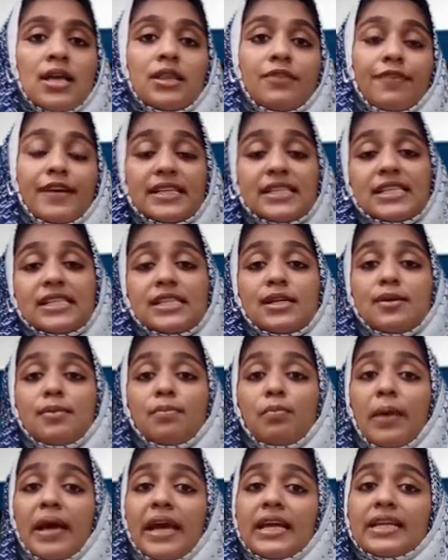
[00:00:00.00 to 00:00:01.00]
First,
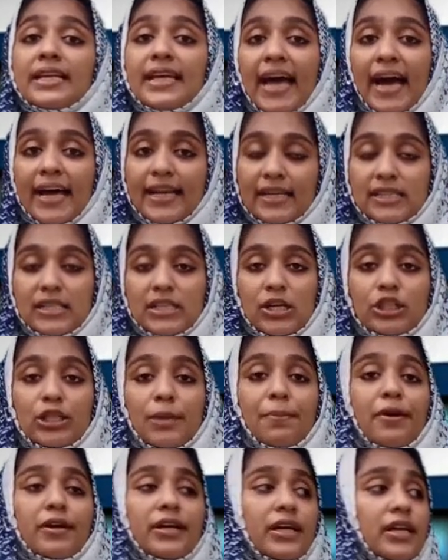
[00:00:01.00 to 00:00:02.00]
main character, the
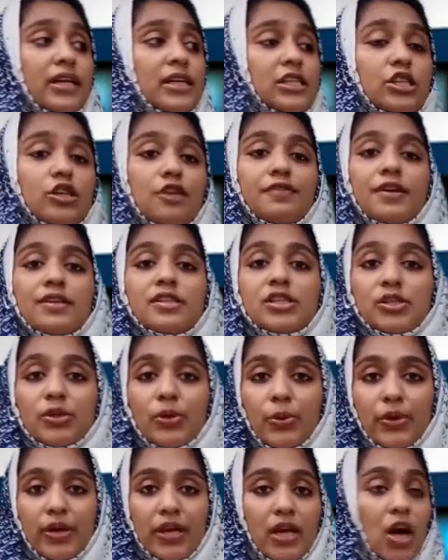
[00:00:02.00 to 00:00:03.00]
protagonist of our
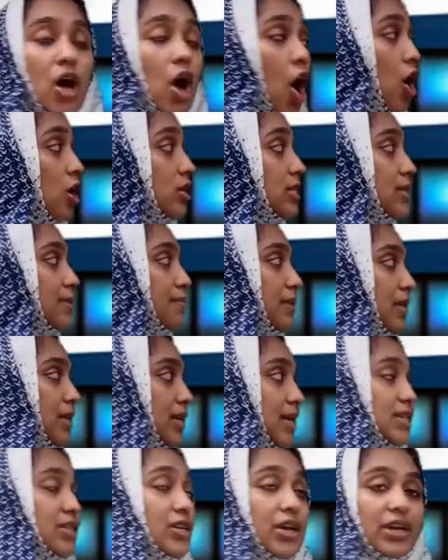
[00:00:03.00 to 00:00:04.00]
story, Ausable,
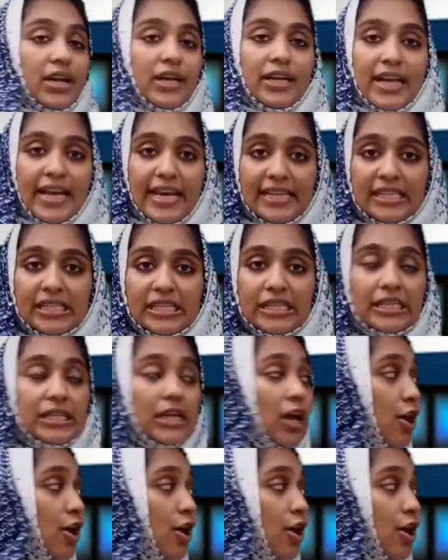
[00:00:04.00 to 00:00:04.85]
a secret agent,